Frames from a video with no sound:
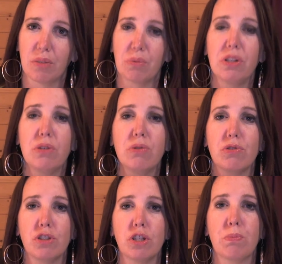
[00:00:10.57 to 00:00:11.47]
Were you
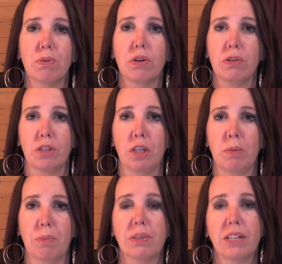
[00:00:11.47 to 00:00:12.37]
super
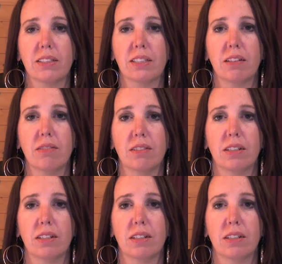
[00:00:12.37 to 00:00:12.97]
productive?